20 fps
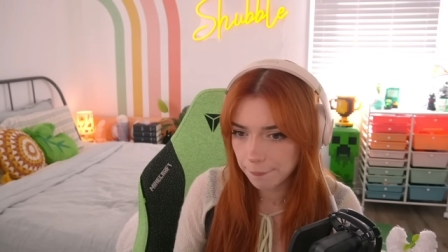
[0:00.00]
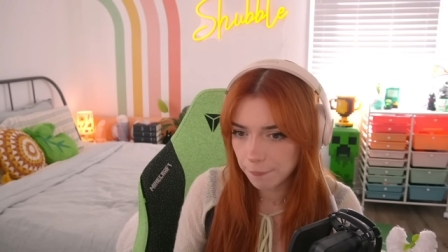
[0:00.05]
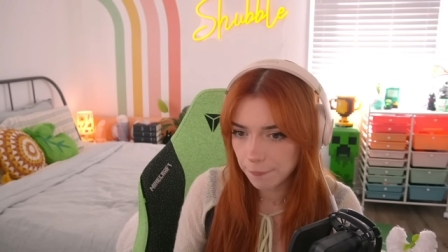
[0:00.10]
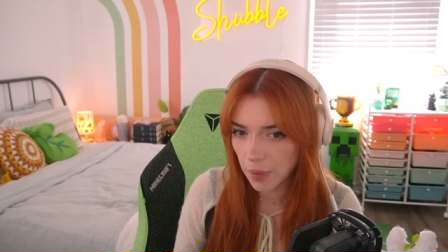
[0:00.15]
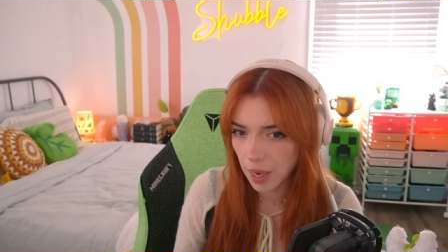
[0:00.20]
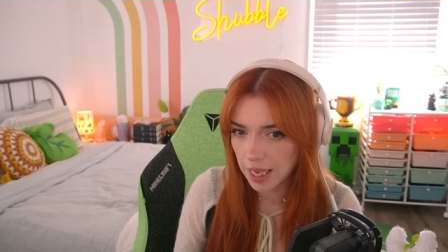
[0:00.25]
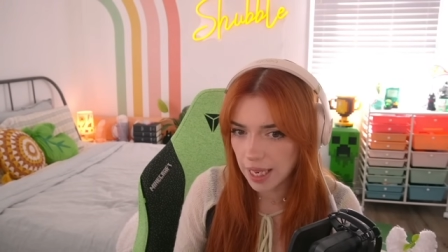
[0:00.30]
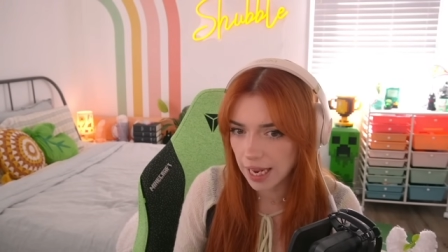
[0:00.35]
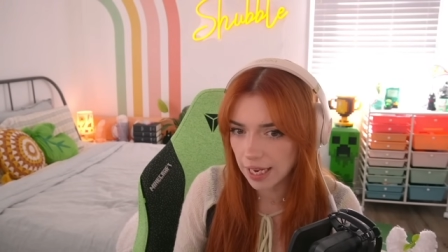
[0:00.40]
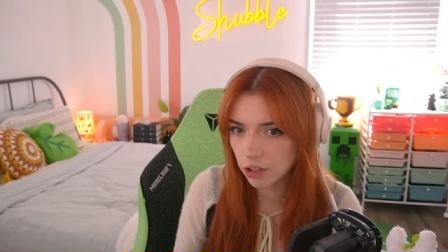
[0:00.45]

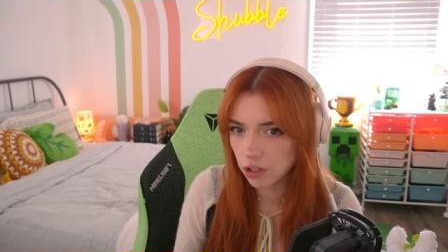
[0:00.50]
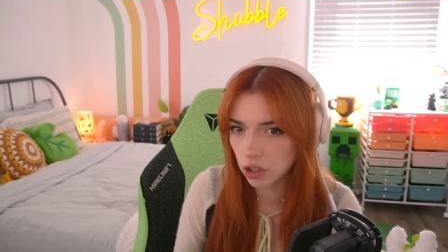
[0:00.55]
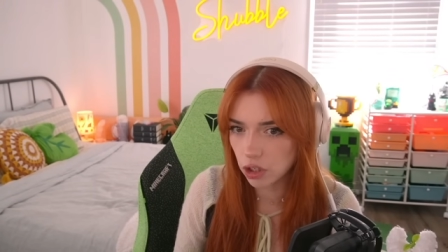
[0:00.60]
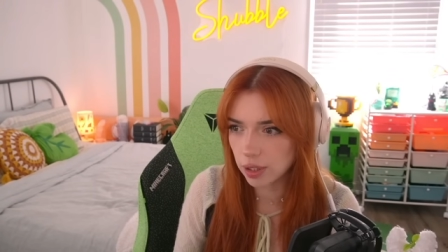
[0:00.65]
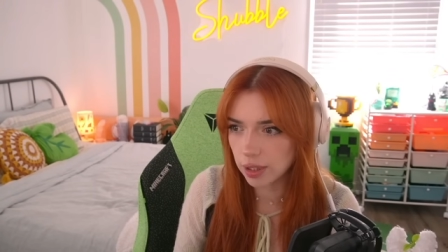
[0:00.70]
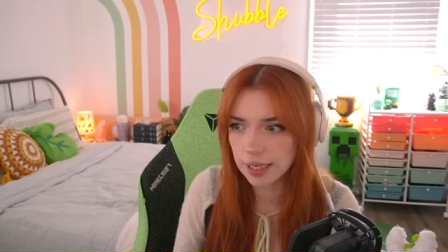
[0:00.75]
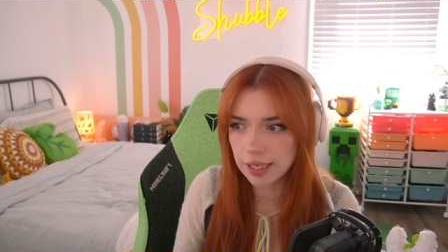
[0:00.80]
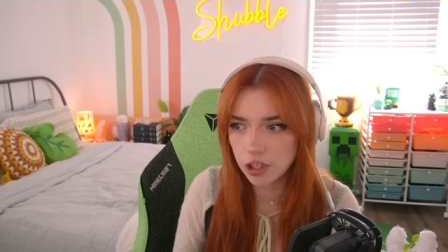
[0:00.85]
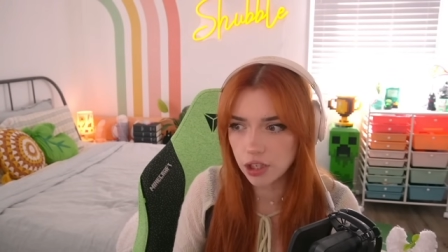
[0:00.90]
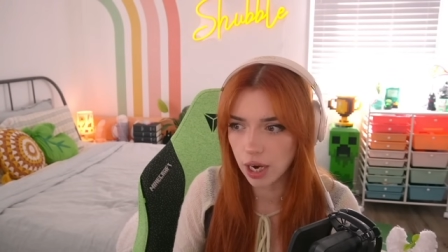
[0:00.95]
And that's
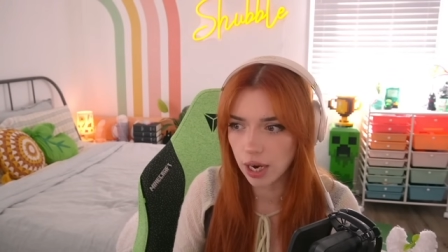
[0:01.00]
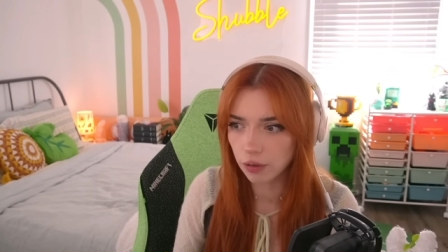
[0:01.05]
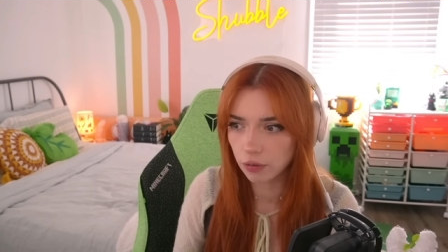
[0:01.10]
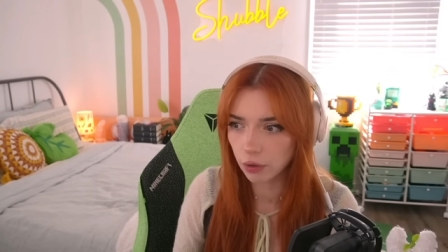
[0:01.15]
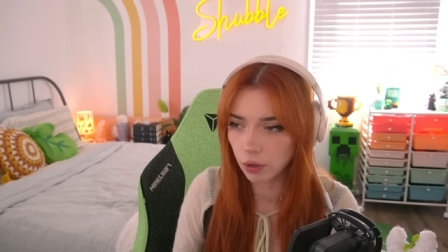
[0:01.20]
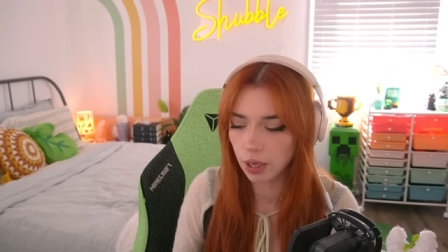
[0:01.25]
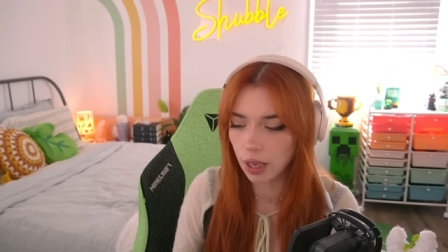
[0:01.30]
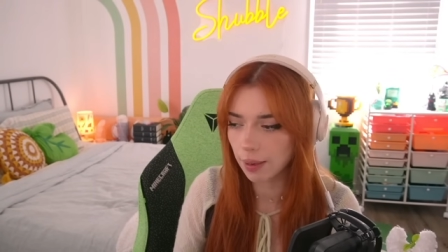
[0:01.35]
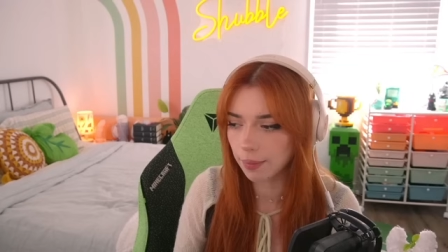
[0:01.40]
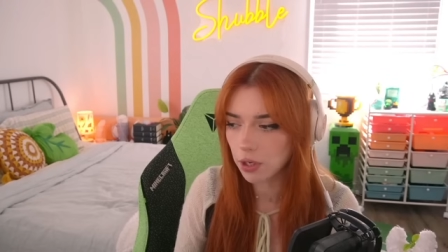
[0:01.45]
just in
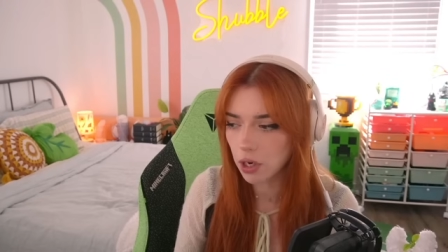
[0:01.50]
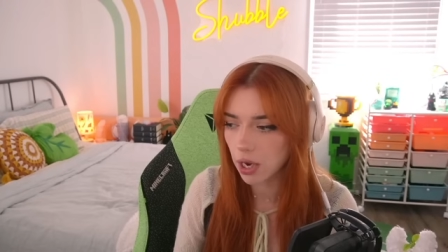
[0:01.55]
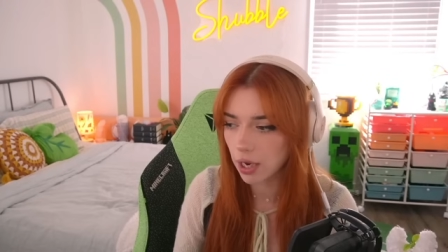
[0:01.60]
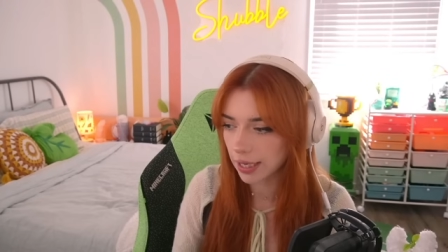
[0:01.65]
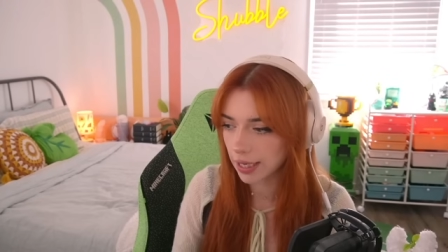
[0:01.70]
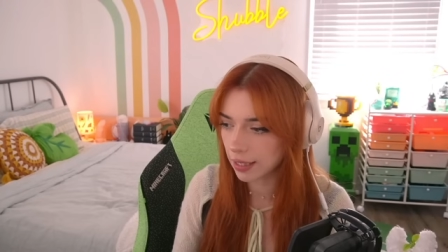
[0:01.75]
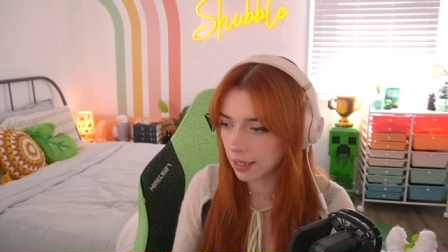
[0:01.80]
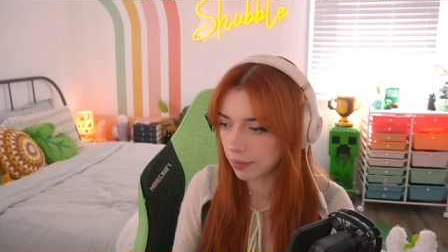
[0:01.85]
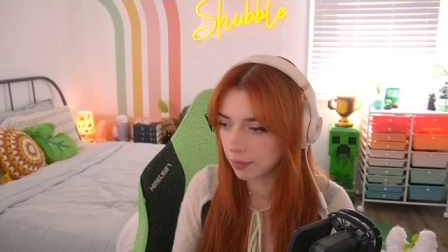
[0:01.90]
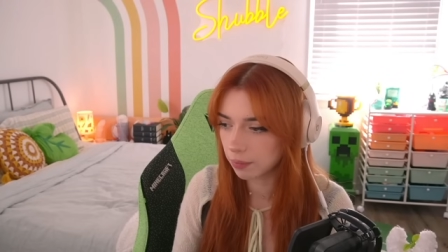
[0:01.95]
general. I'm
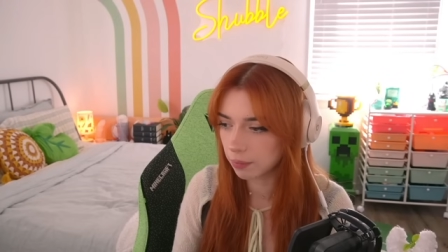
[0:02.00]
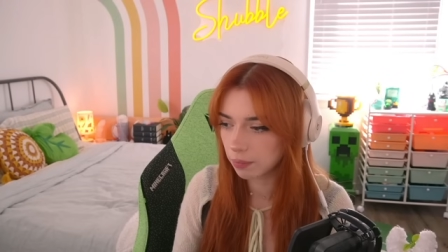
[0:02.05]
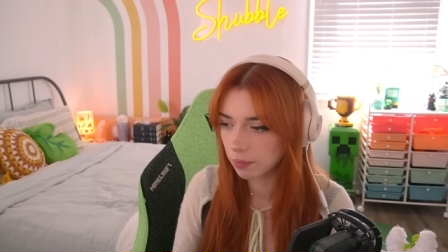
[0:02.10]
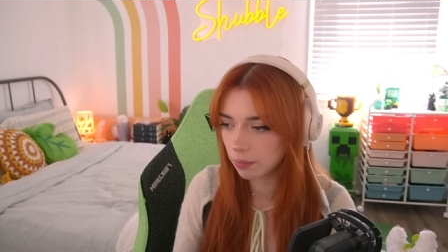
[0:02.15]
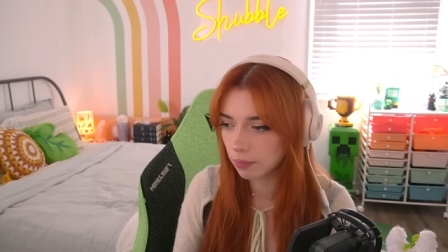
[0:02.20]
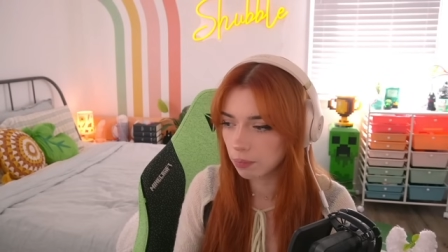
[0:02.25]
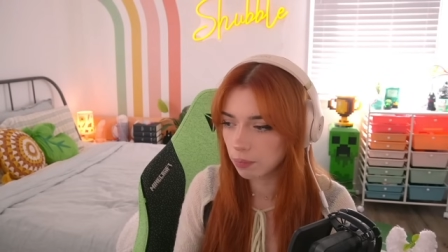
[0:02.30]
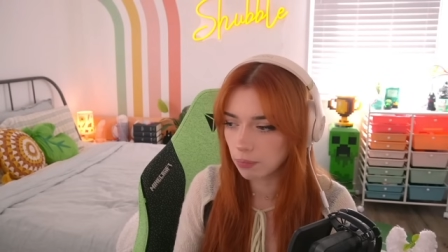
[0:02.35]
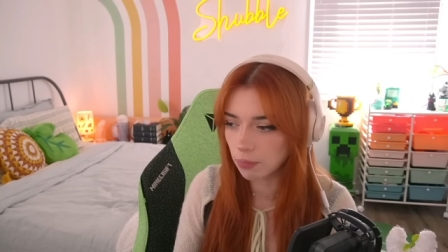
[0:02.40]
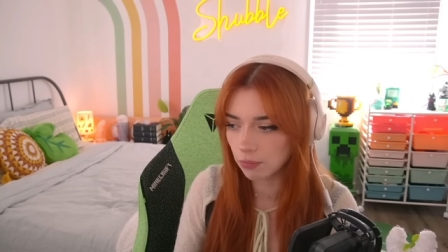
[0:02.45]
talking
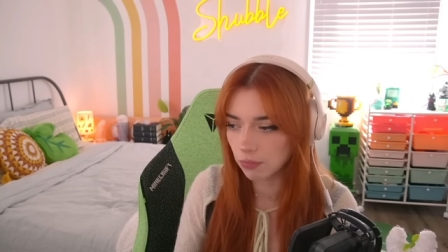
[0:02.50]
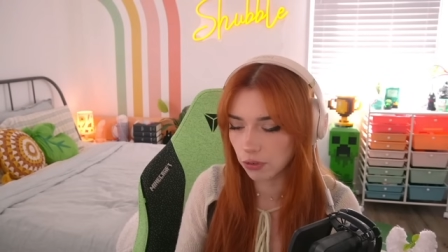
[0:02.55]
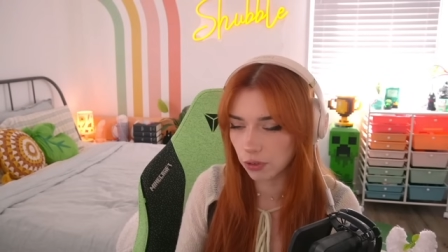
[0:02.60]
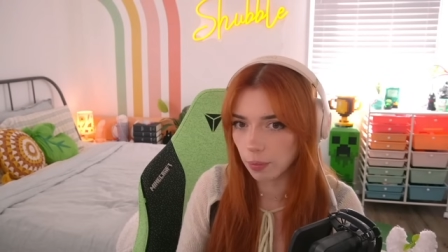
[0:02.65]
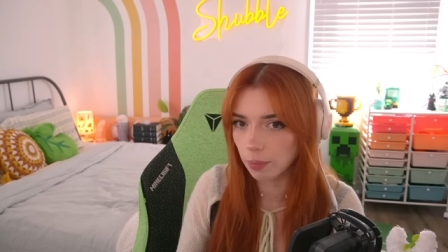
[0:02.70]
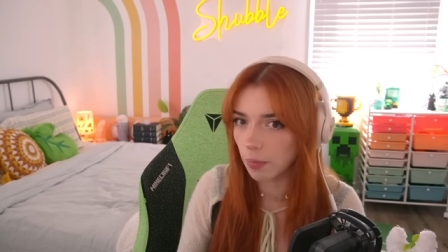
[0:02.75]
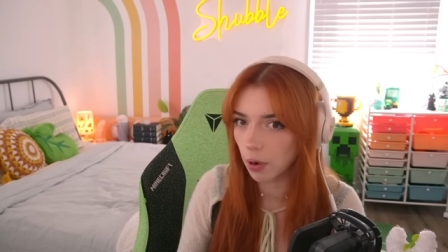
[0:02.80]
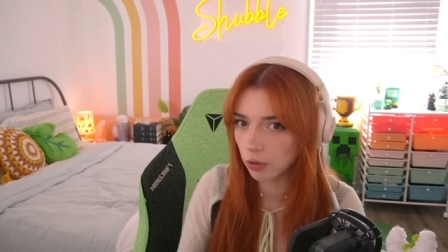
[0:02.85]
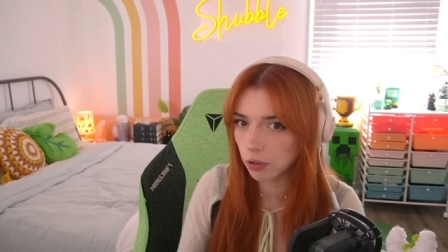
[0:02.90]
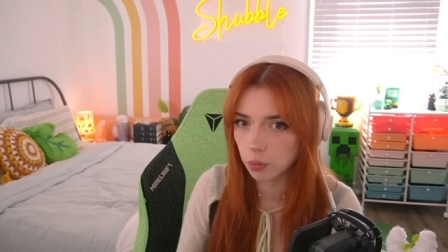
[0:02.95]
for the
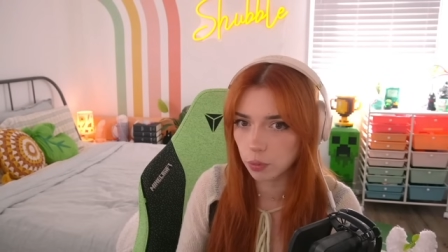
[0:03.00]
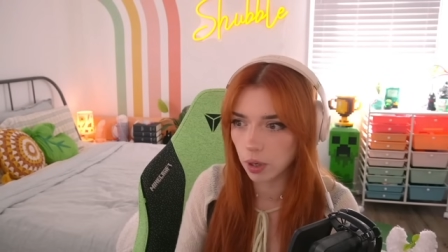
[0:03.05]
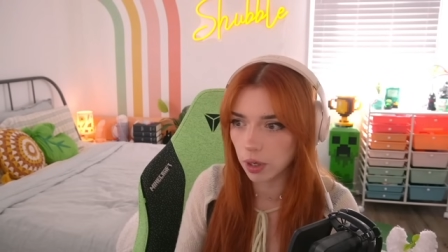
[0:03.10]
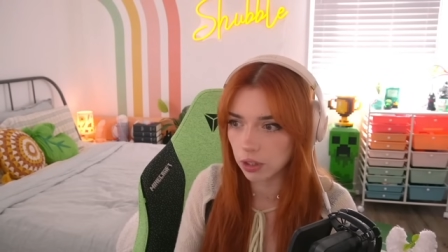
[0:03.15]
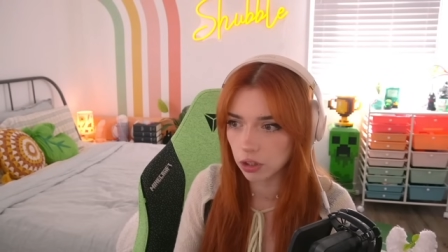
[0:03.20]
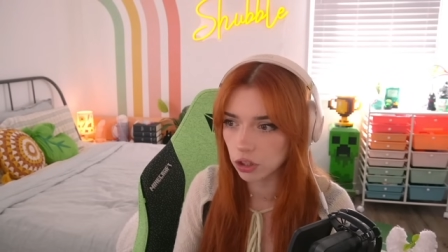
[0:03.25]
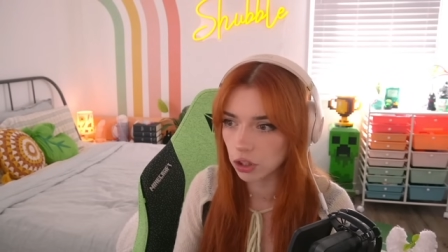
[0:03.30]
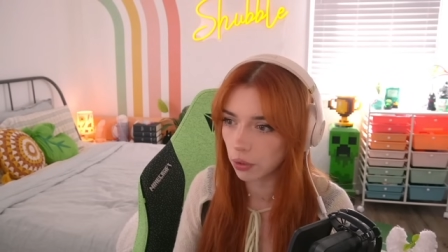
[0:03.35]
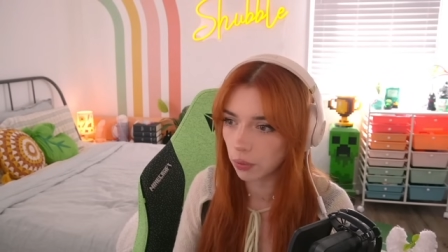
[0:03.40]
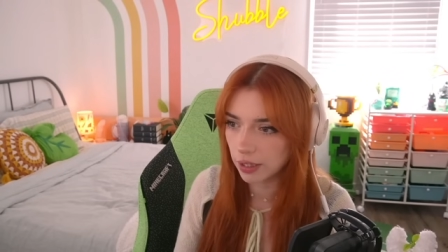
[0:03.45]
most part
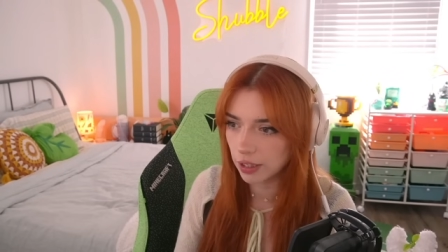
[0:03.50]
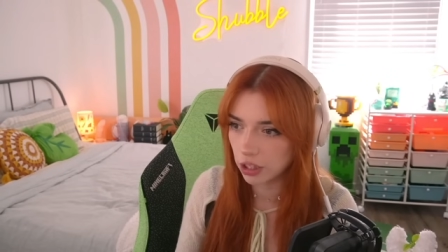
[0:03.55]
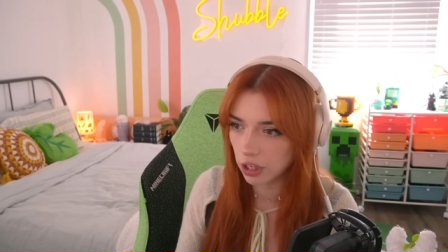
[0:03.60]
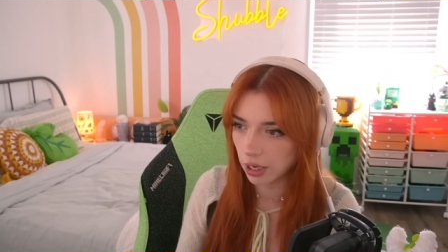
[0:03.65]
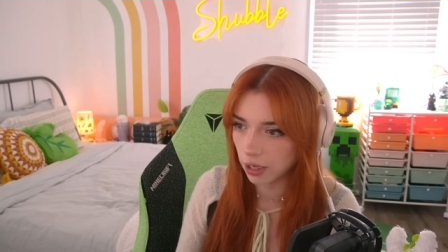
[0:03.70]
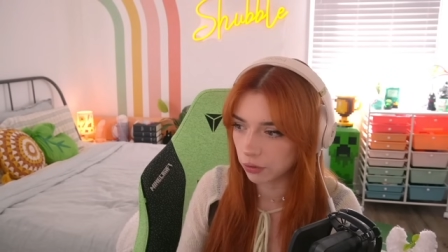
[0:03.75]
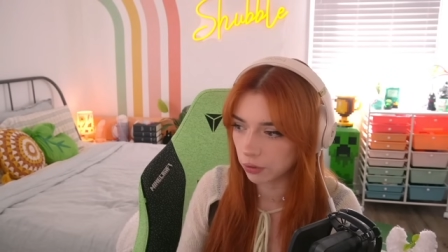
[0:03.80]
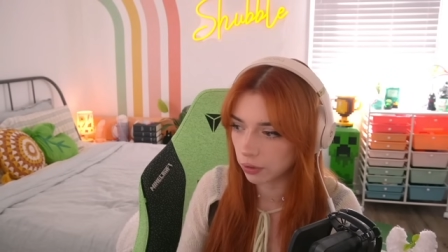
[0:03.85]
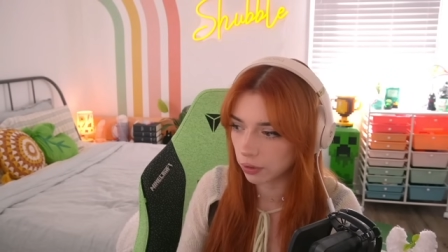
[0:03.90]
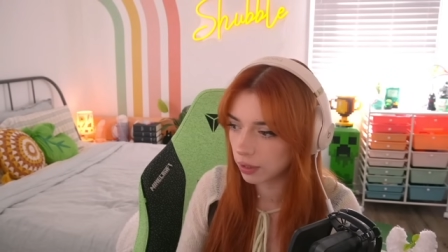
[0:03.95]
so in
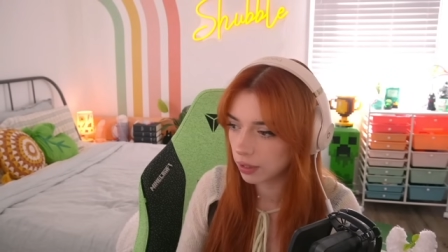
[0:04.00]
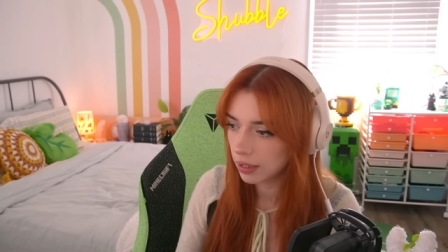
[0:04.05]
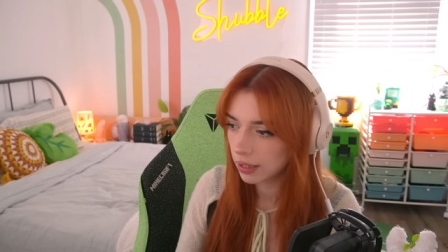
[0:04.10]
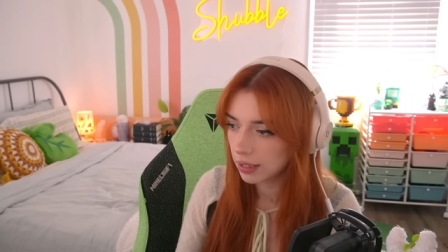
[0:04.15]
general.